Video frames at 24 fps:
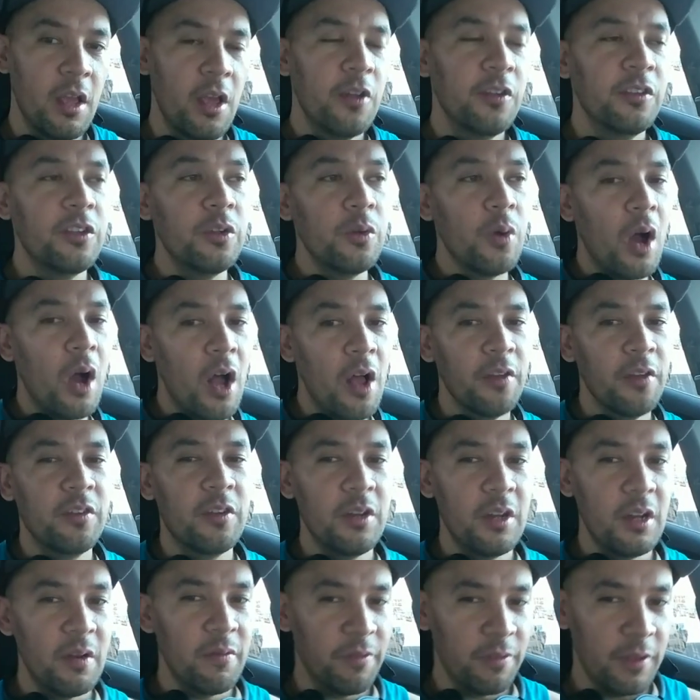So you also
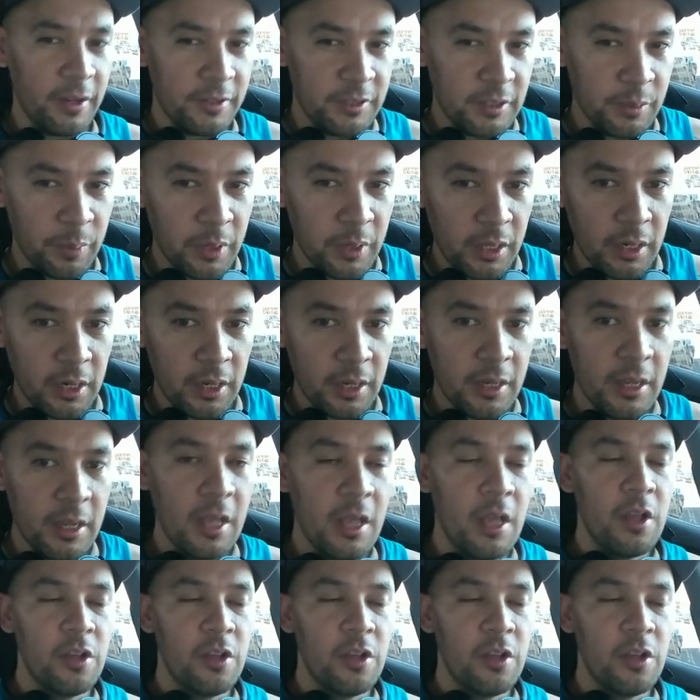need flexibility.